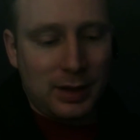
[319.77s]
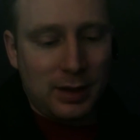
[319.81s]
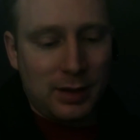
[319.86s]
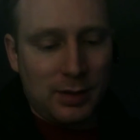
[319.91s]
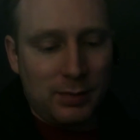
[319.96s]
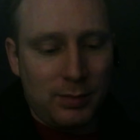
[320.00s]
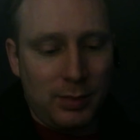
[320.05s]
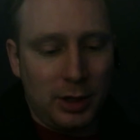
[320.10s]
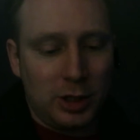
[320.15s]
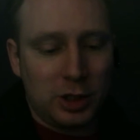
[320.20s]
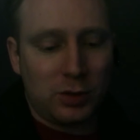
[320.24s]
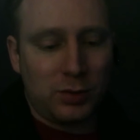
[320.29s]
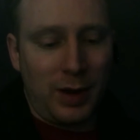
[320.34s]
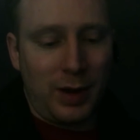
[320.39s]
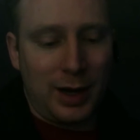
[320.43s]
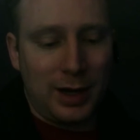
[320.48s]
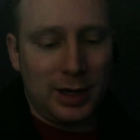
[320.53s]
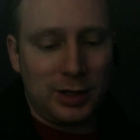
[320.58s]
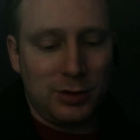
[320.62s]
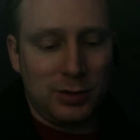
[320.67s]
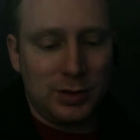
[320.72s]
Much
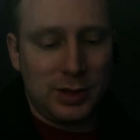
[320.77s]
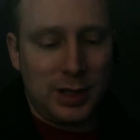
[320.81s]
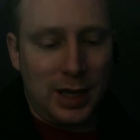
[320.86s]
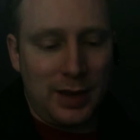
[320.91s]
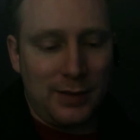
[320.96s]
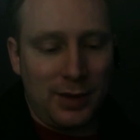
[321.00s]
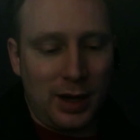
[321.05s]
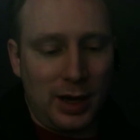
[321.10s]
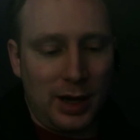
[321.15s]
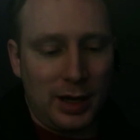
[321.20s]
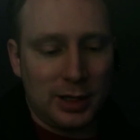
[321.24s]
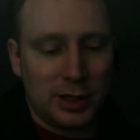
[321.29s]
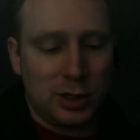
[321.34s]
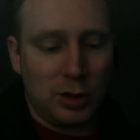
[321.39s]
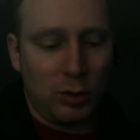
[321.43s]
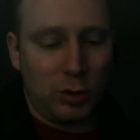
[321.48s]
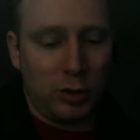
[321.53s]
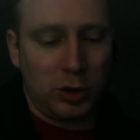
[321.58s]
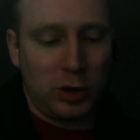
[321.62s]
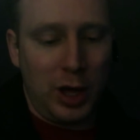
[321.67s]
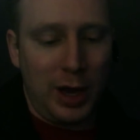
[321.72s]
gratitude to Ava I. So
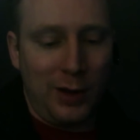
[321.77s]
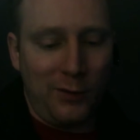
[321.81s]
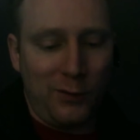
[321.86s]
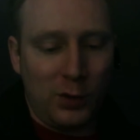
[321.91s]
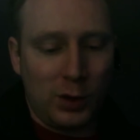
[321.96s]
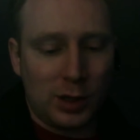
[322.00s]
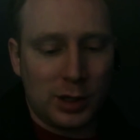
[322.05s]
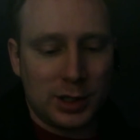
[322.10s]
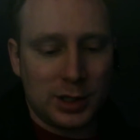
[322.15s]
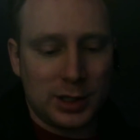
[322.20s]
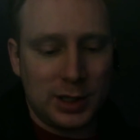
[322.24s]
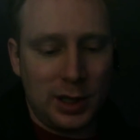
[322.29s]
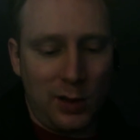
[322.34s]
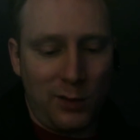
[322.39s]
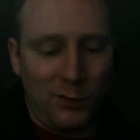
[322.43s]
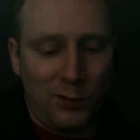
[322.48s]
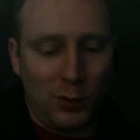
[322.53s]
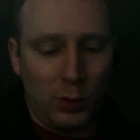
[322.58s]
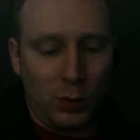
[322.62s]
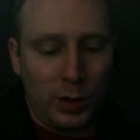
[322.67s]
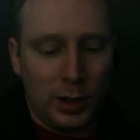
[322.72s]
think for yourself
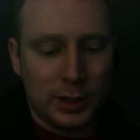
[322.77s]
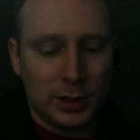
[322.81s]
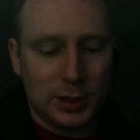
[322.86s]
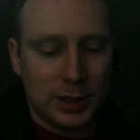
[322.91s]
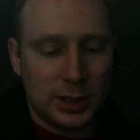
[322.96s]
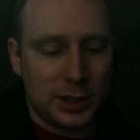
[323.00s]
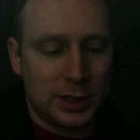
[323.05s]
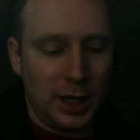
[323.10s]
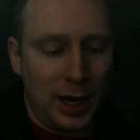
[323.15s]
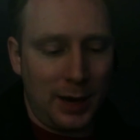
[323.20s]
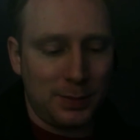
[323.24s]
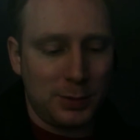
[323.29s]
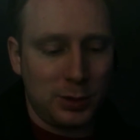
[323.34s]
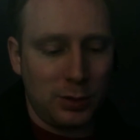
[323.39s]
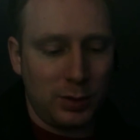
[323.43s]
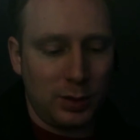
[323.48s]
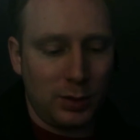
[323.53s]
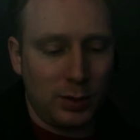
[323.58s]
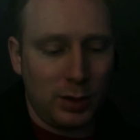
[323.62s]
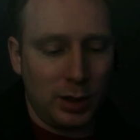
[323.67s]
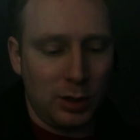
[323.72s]
for once. Stop doing
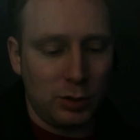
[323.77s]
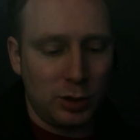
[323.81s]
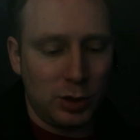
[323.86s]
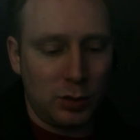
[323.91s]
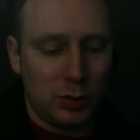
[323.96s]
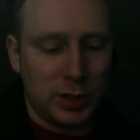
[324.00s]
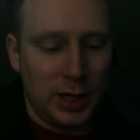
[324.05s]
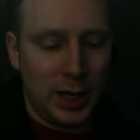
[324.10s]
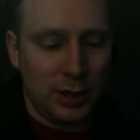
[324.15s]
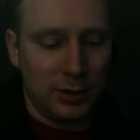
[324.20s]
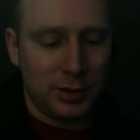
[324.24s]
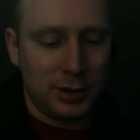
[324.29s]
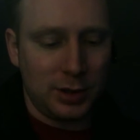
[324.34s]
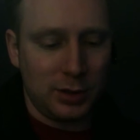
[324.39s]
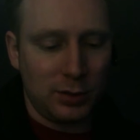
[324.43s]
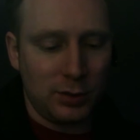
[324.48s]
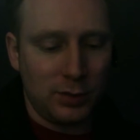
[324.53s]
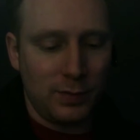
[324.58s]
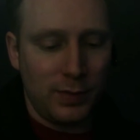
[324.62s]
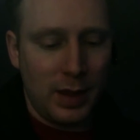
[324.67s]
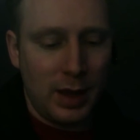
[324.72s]
what Ojo tells you.
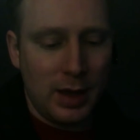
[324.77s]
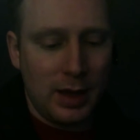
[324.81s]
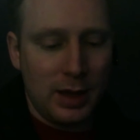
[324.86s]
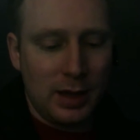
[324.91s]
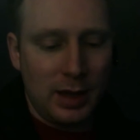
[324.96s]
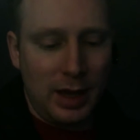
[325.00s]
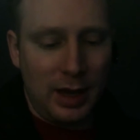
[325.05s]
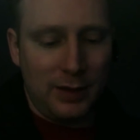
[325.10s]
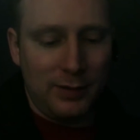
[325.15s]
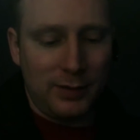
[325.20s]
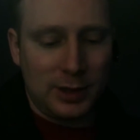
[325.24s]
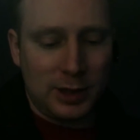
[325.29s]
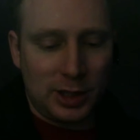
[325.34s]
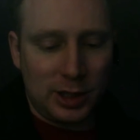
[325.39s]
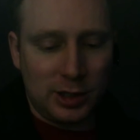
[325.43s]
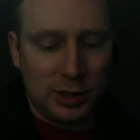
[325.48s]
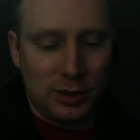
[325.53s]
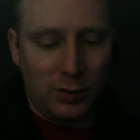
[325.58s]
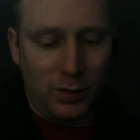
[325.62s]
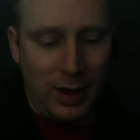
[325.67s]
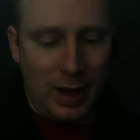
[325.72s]
Ava turned
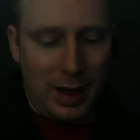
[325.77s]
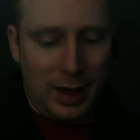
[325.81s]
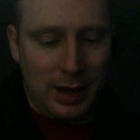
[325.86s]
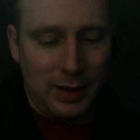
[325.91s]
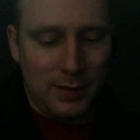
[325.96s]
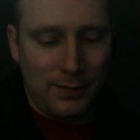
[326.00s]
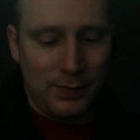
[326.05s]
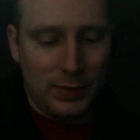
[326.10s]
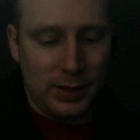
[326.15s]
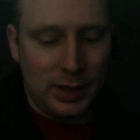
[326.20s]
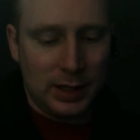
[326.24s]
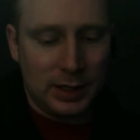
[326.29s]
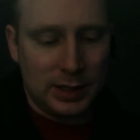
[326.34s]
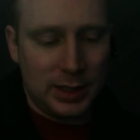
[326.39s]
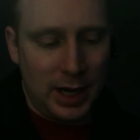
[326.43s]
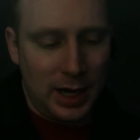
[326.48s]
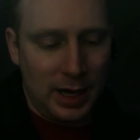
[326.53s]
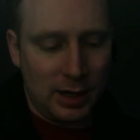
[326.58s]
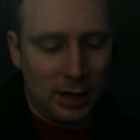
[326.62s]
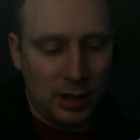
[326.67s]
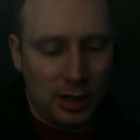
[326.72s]
away. The
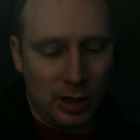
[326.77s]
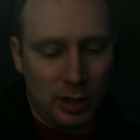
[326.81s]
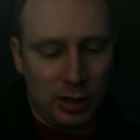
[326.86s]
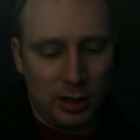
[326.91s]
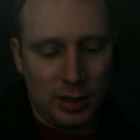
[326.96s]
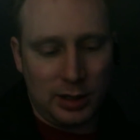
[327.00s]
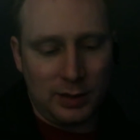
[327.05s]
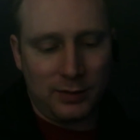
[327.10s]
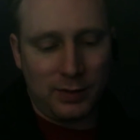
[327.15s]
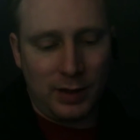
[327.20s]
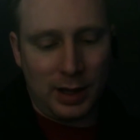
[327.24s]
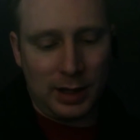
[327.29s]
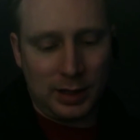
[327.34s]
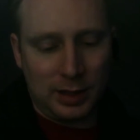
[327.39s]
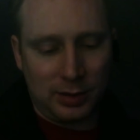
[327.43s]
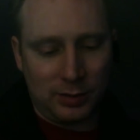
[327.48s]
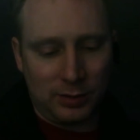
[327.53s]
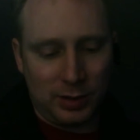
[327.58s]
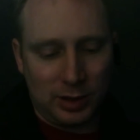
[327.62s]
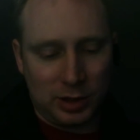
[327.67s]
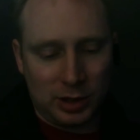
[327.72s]
entire colony of lichen
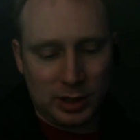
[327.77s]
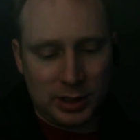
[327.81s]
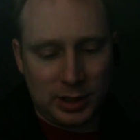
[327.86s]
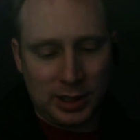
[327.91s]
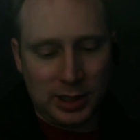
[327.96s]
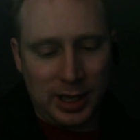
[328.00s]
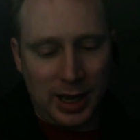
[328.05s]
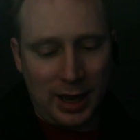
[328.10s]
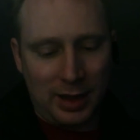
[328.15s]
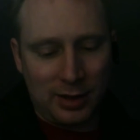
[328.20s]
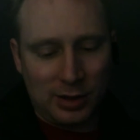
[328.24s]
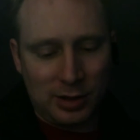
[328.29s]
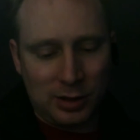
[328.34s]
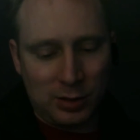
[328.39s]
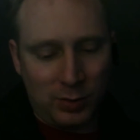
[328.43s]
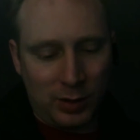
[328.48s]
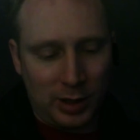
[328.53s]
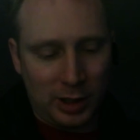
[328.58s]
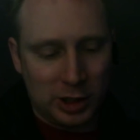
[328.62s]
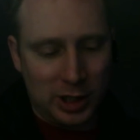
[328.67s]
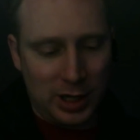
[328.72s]
creatures had gathered to
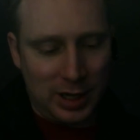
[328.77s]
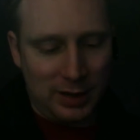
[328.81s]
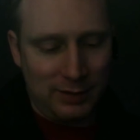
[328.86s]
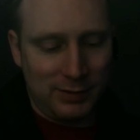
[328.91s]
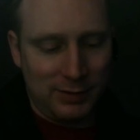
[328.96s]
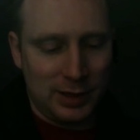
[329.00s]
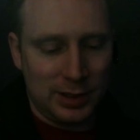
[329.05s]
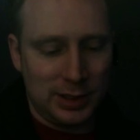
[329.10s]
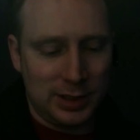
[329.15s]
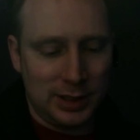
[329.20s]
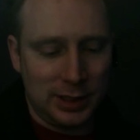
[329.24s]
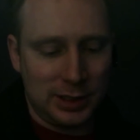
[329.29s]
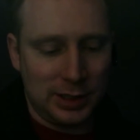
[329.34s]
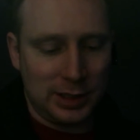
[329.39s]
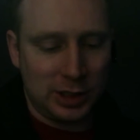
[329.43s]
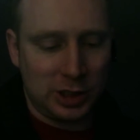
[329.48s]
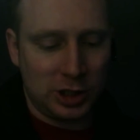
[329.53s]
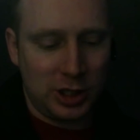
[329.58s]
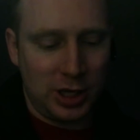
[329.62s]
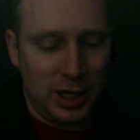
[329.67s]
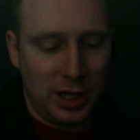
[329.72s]
watch Ava and Zin's
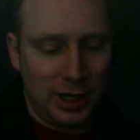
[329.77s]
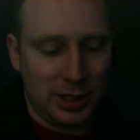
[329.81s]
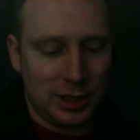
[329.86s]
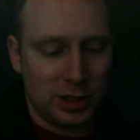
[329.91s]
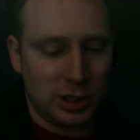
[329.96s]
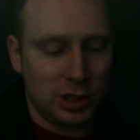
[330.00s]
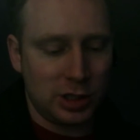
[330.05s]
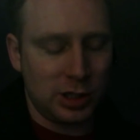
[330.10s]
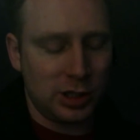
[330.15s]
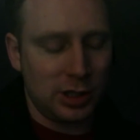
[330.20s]
exchange.